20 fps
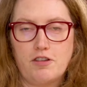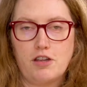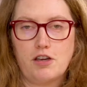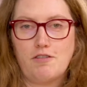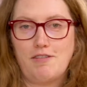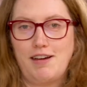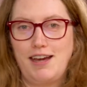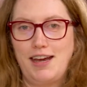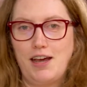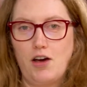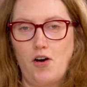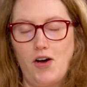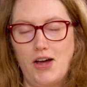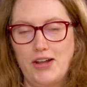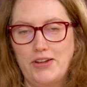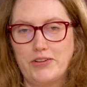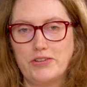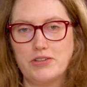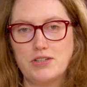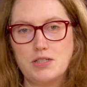the Greek
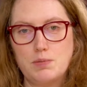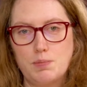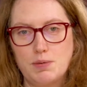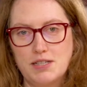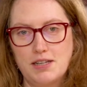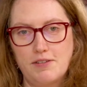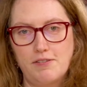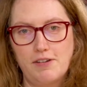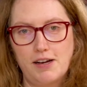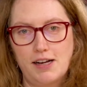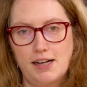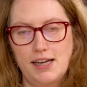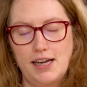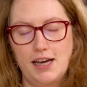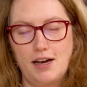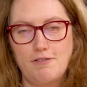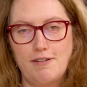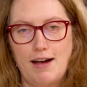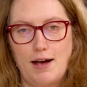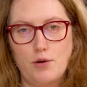islands, specifically
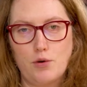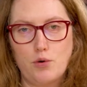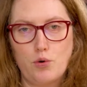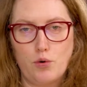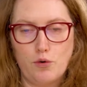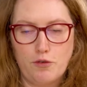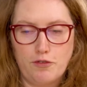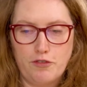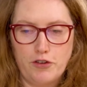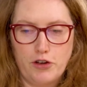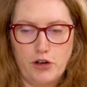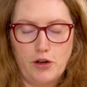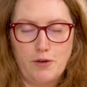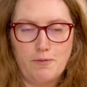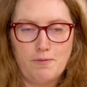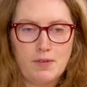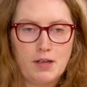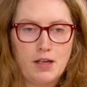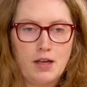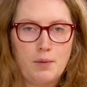around Corfu,
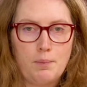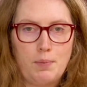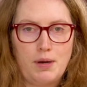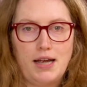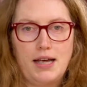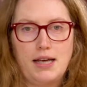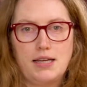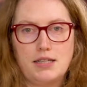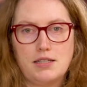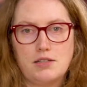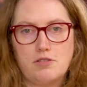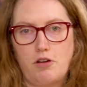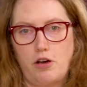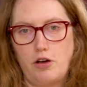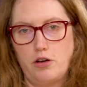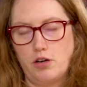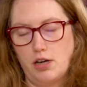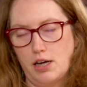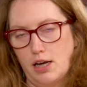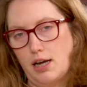but it is
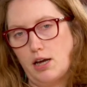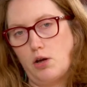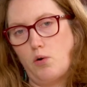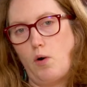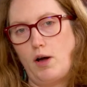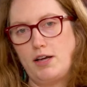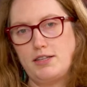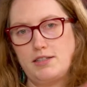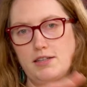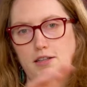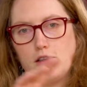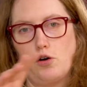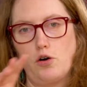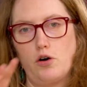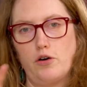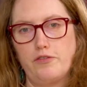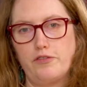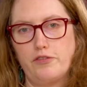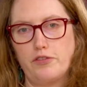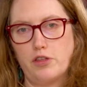grown in quite a lot
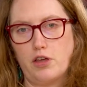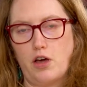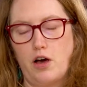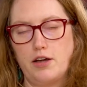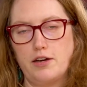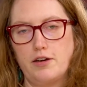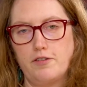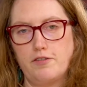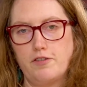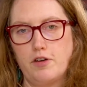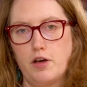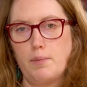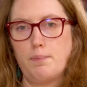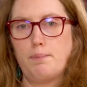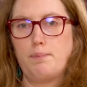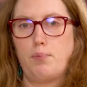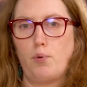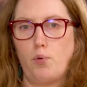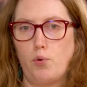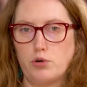of the kind of
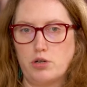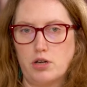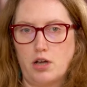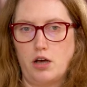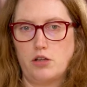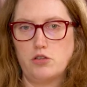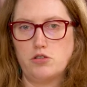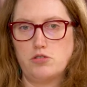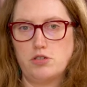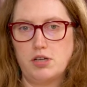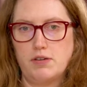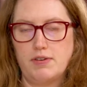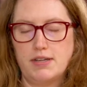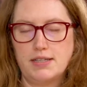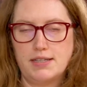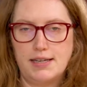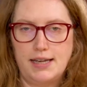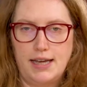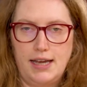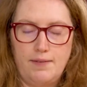border country of
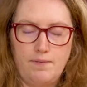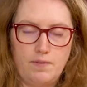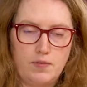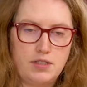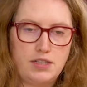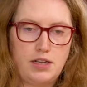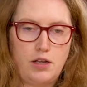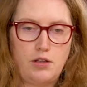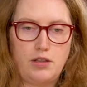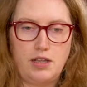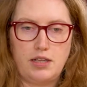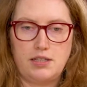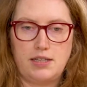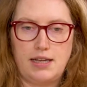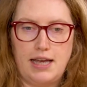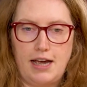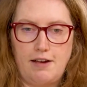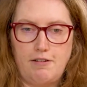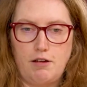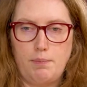Italy. So this
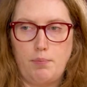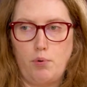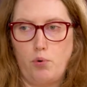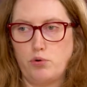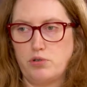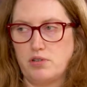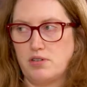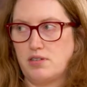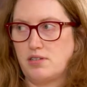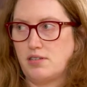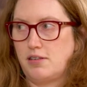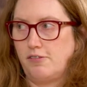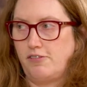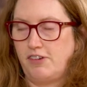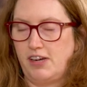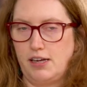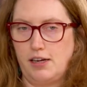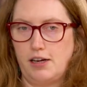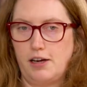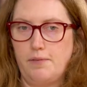area borders
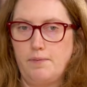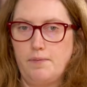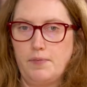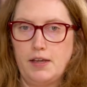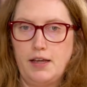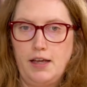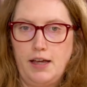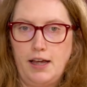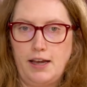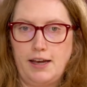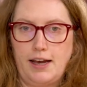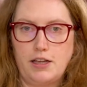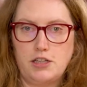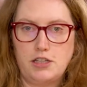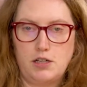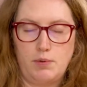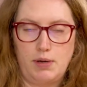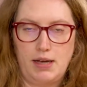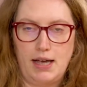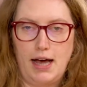Slovenia, and
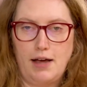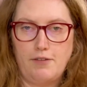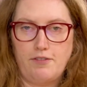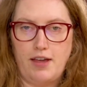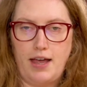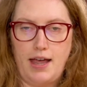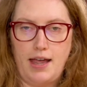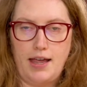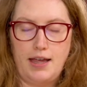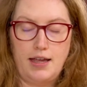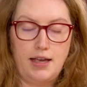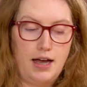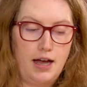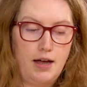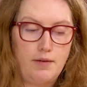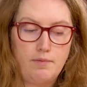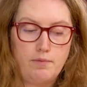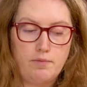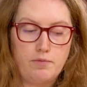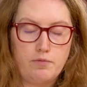actually we have a
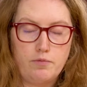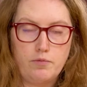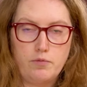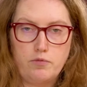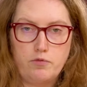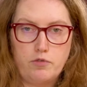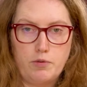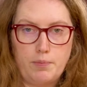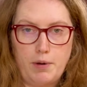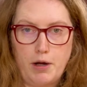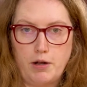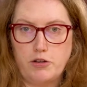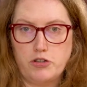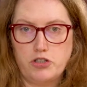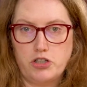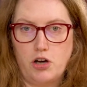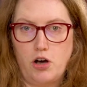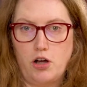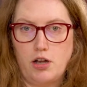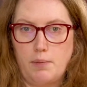Ribolla
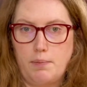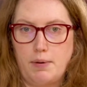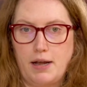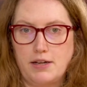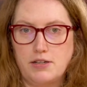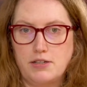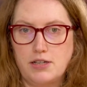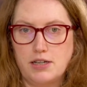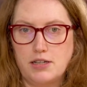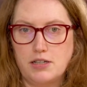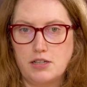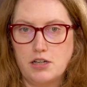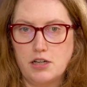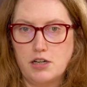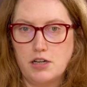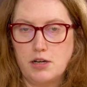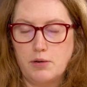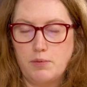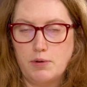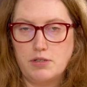Gialla blended
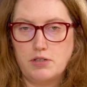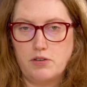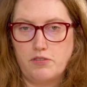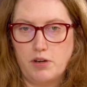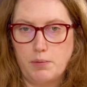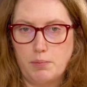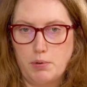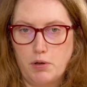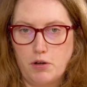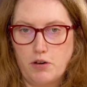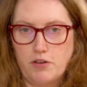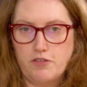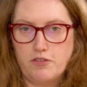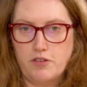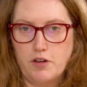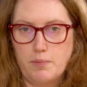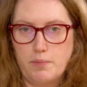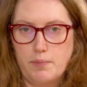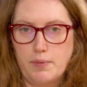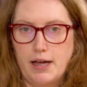with Sauvignon Blanc
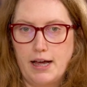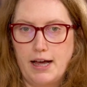from